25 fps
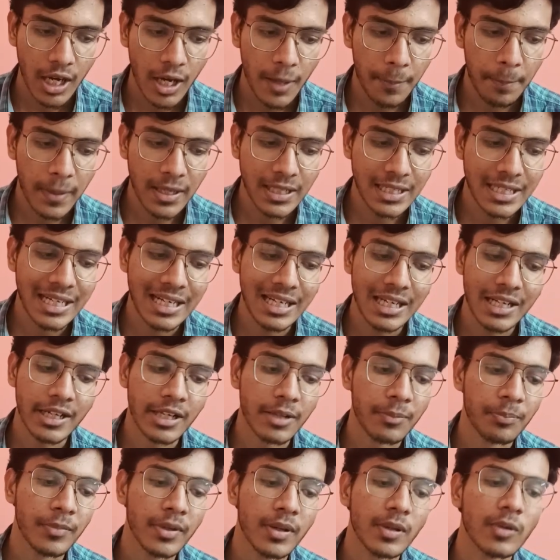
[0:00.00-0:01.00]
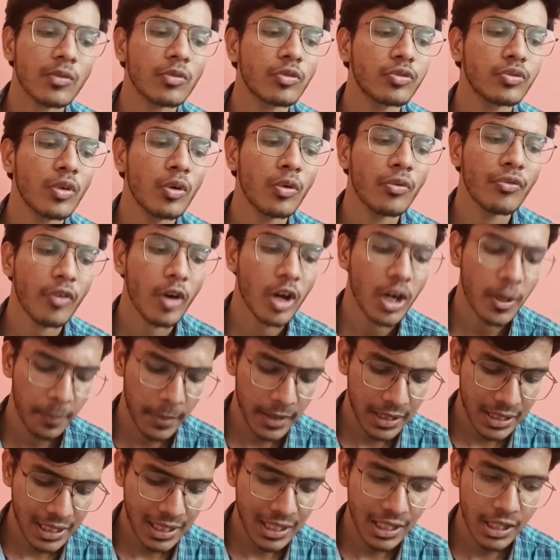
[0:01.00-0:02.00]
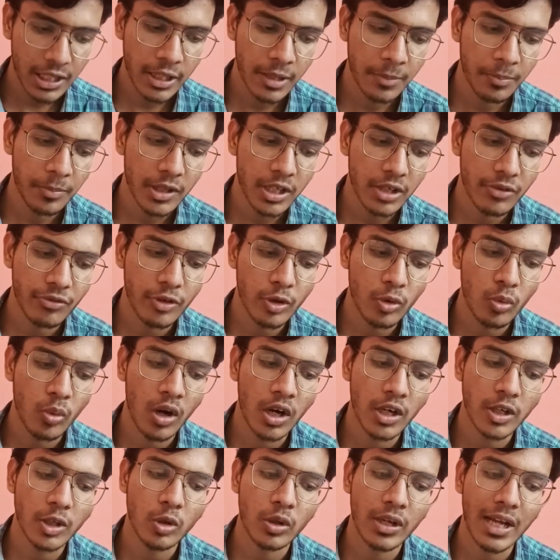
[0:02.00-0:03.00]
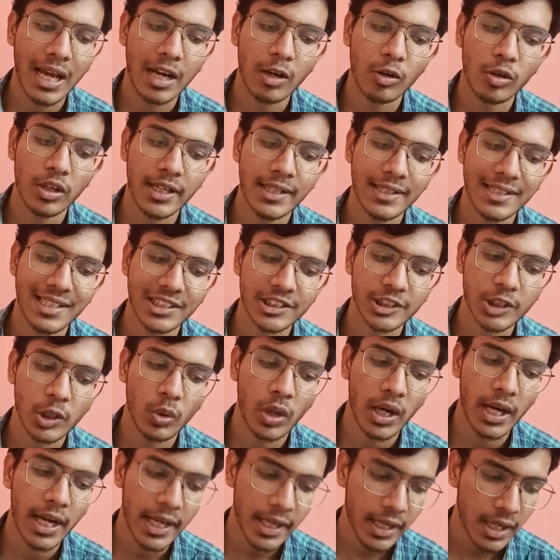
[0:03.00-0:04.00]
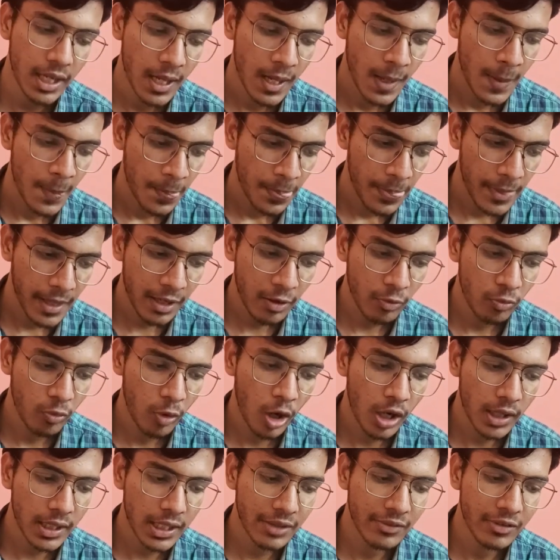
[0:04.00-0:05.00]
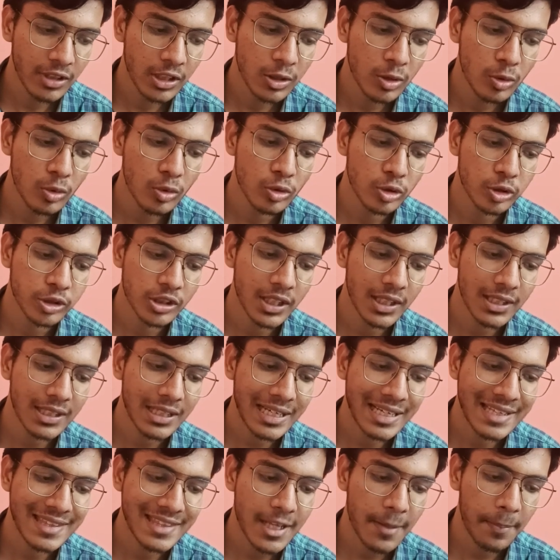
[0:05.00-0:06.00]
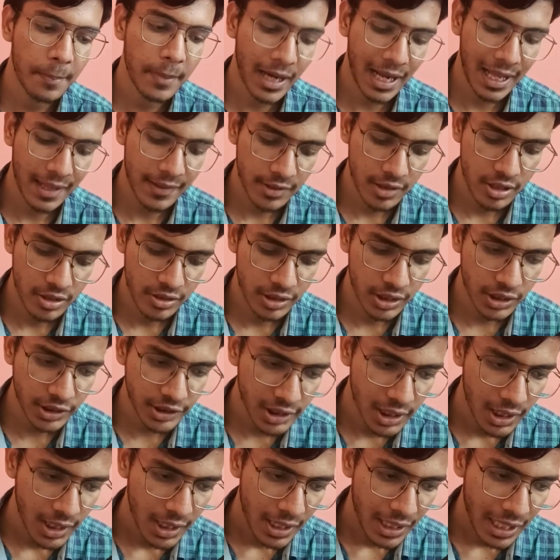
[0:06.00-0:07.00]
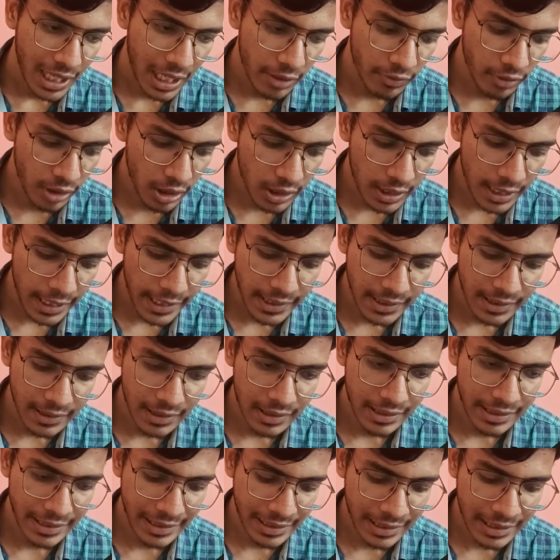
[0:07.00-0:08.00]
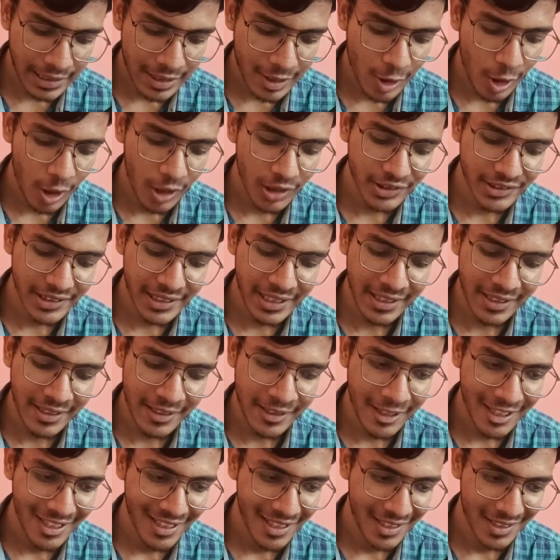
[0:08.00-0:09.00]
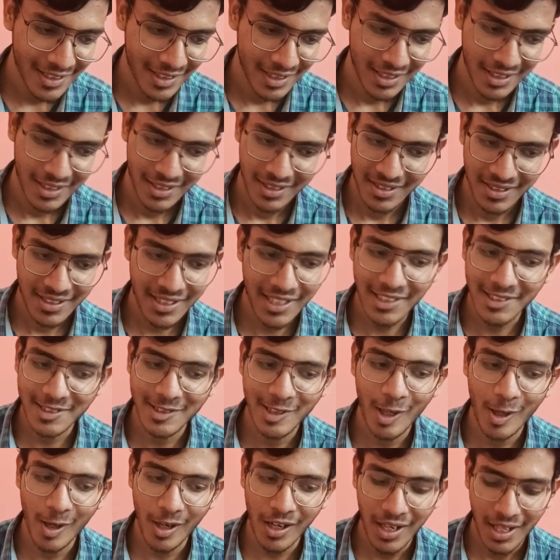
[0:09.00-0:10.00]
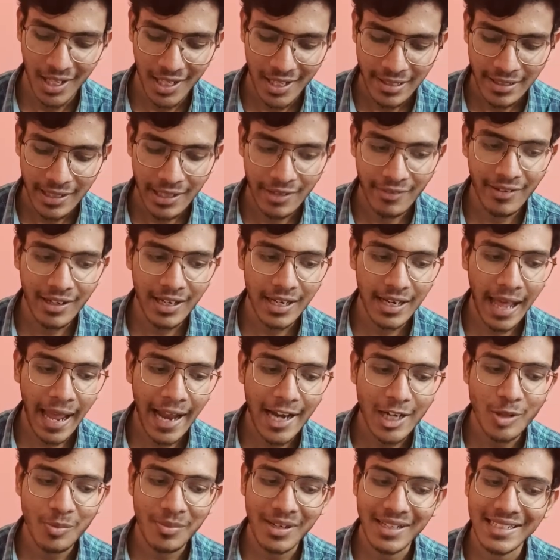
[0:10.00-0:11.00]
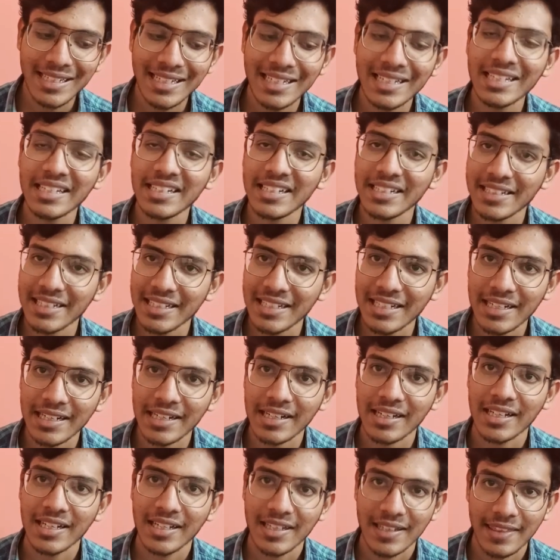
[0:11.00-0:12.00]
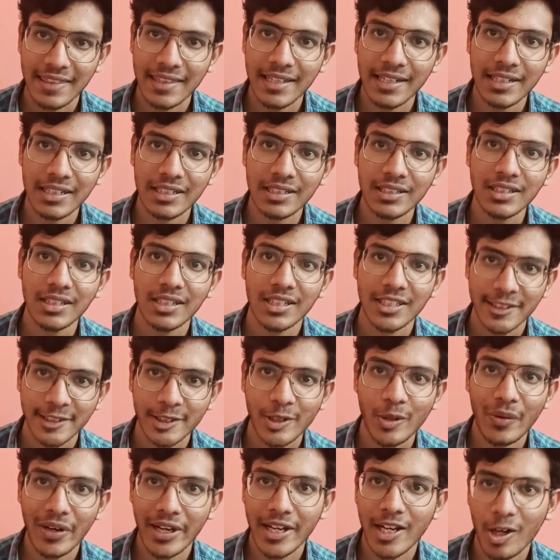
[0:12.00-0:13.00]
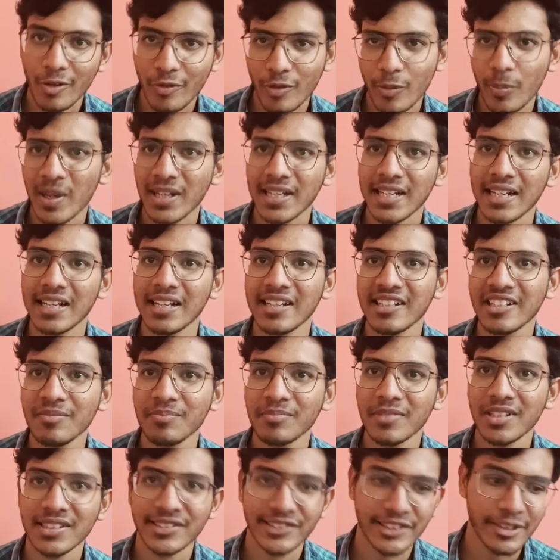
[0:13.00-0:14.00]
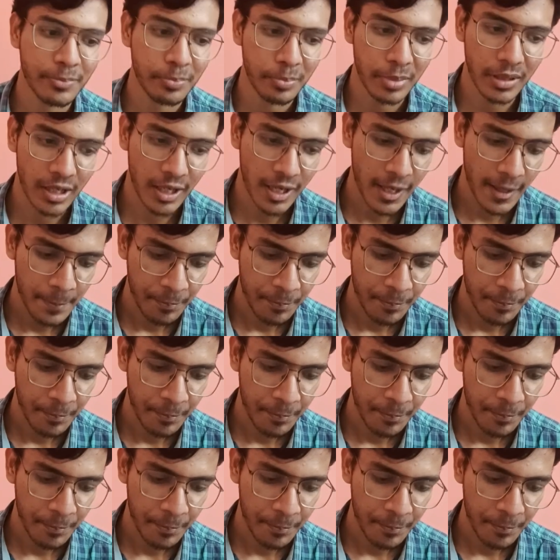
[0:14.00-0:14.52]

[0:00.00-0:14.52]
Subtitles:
a particular number. So for a particular number, if you want to calculate the square, then what I will do is that in the parenthesis I will write n cross n. That's all. I will automatically return the square of a particular number. Simple.